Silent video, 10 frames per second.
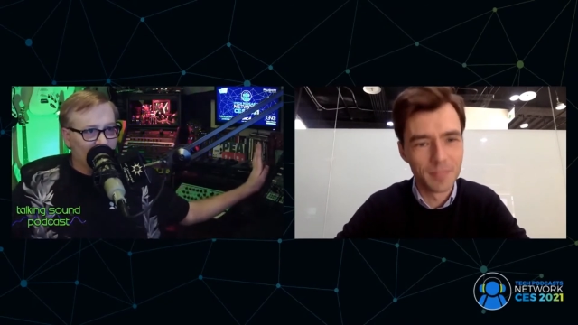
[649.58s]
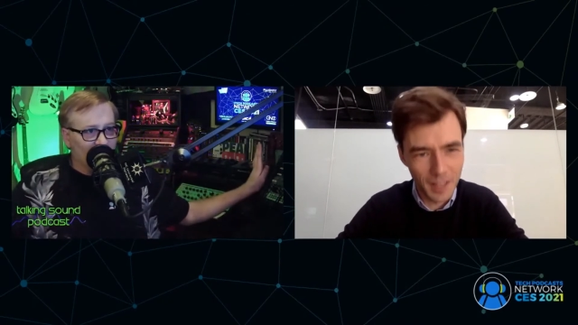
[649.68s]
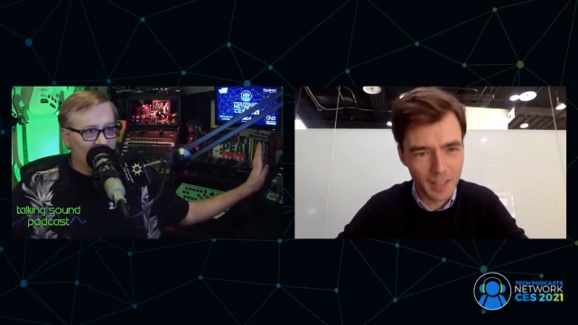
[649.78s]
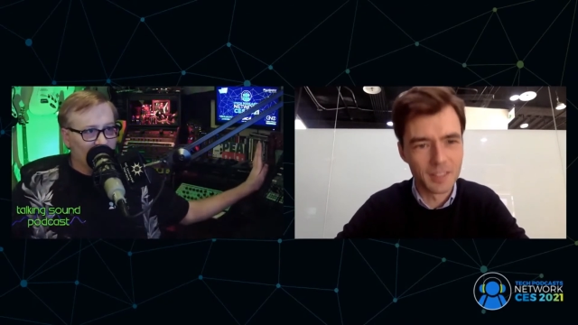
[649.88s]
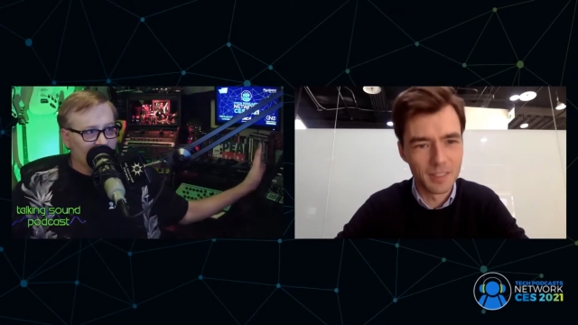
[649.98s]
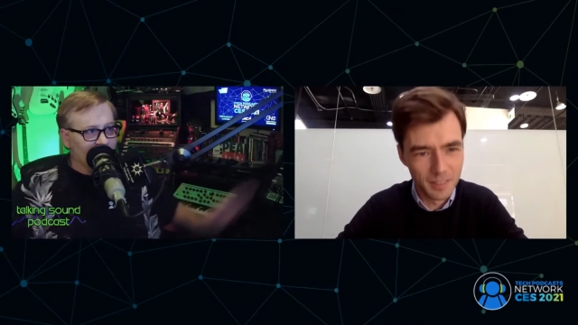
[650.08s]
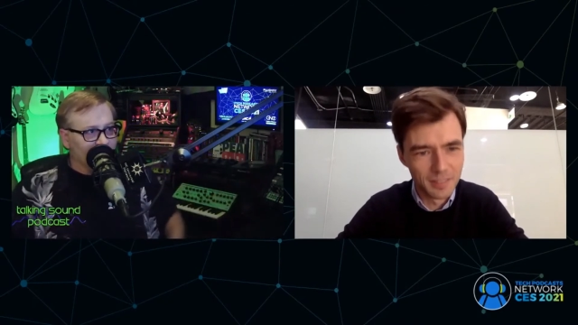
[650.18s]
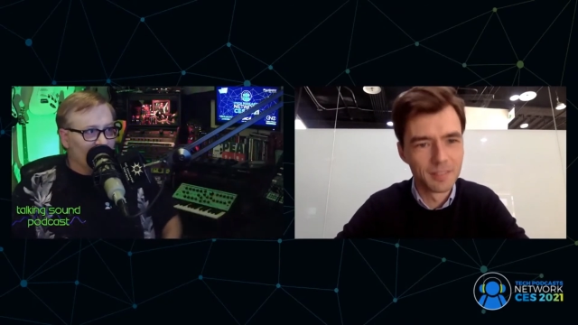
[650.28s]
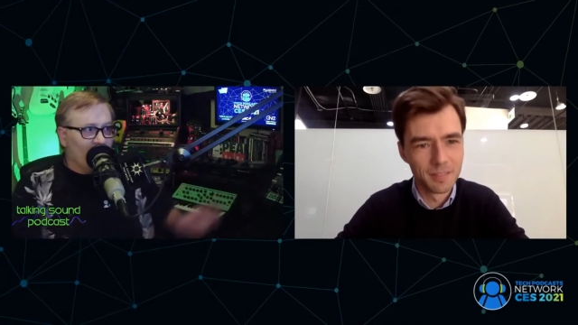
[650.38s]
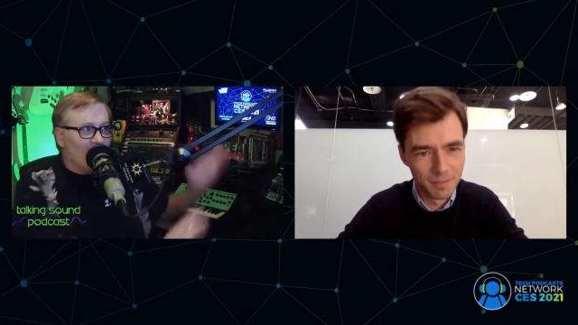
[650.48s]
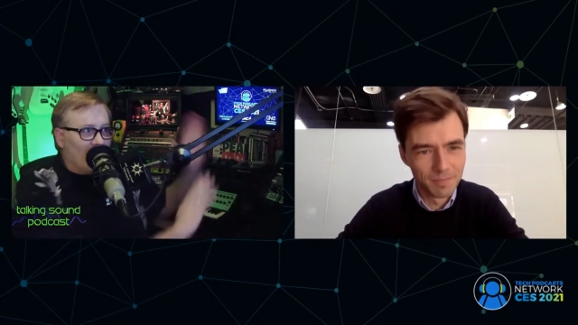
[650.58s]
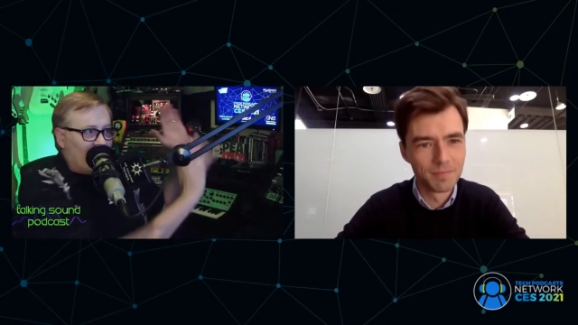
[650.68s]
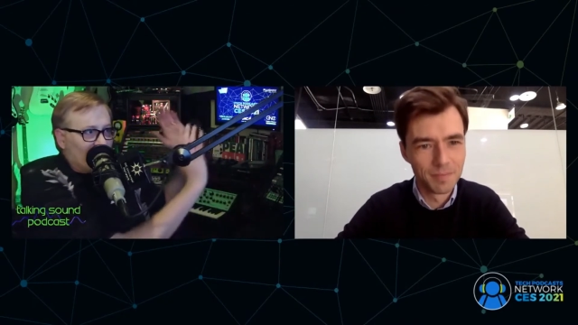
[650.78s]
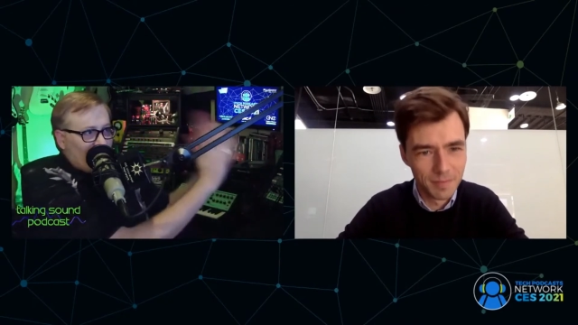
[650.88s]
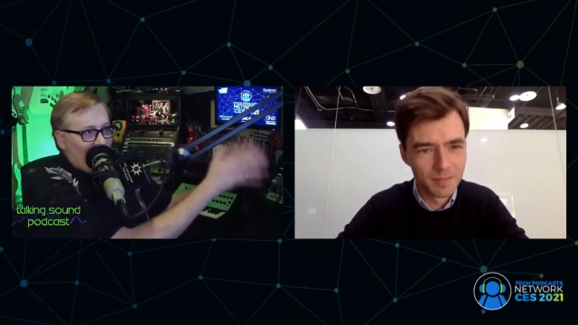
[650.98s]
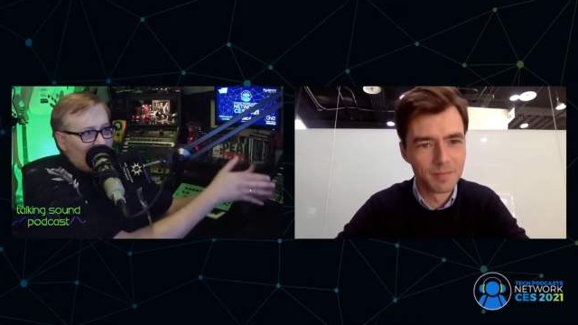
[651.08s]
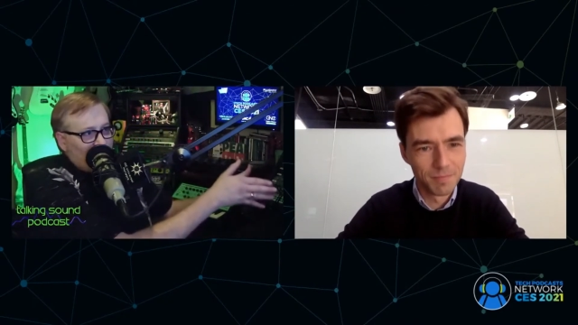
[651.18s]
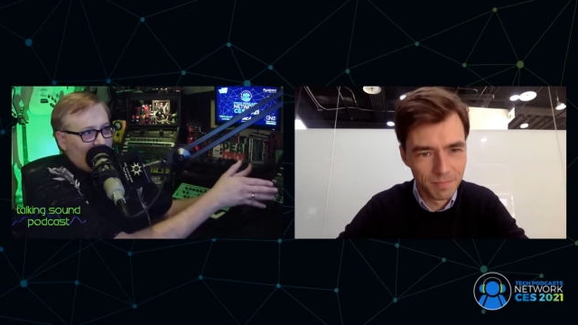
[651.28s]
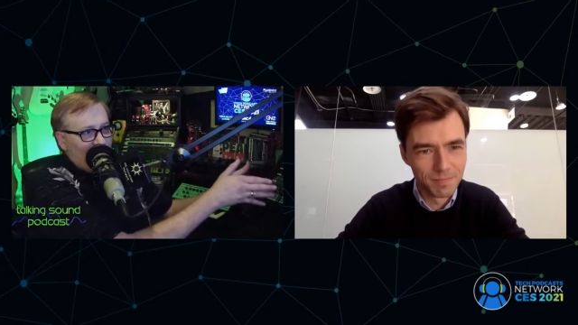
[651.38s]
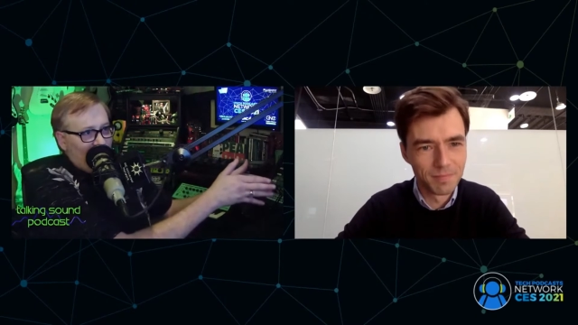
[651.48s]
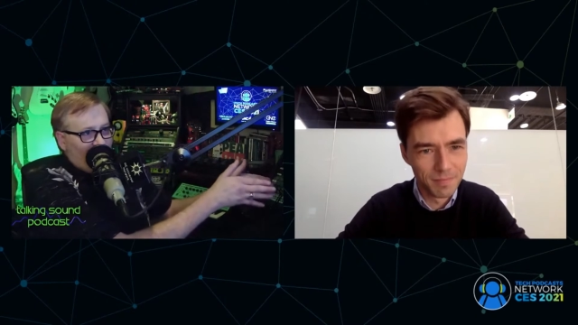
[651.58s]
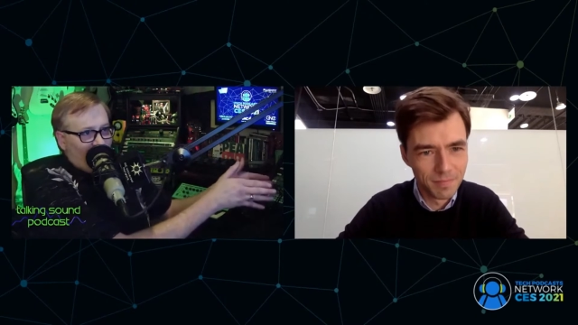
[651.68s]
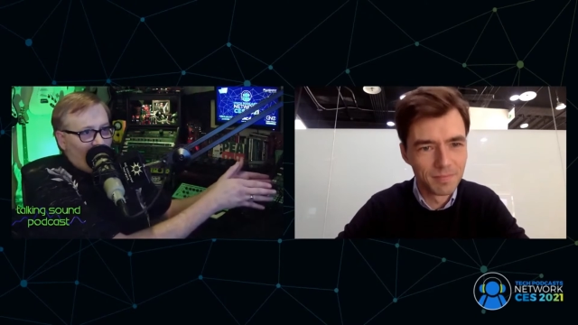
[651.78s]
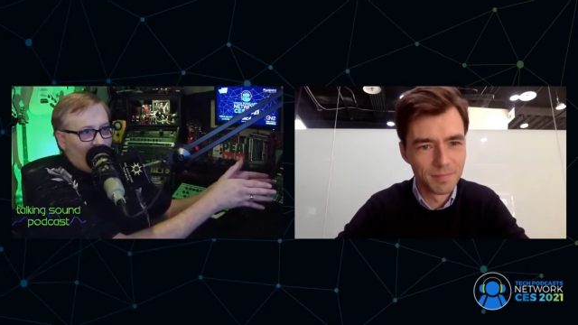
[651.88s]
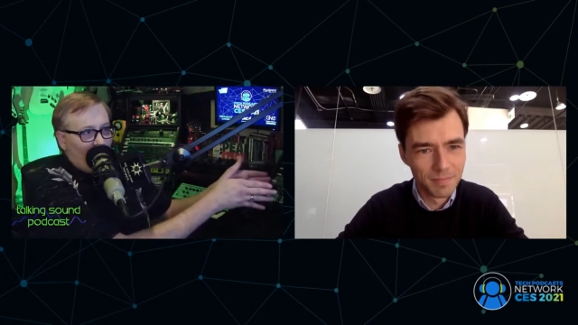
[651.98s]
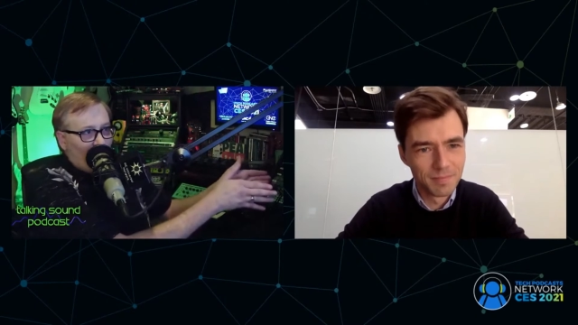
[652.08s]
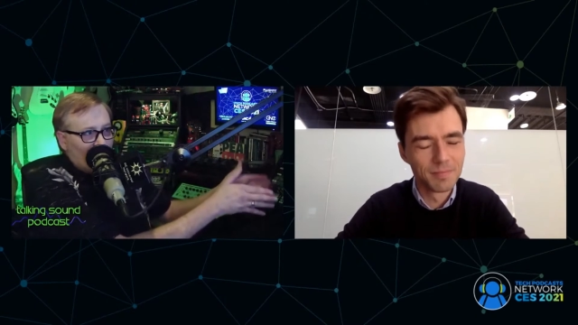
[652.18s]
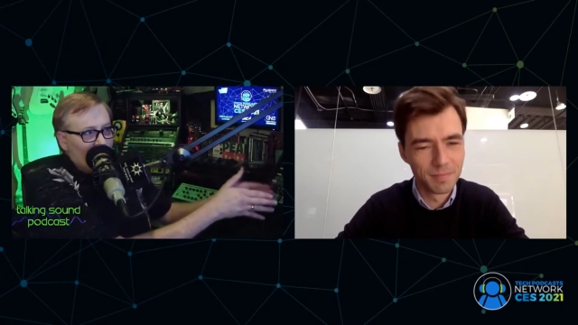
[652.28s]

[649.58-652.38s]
Speaker 1: Yes. Here's option A for a ballroom.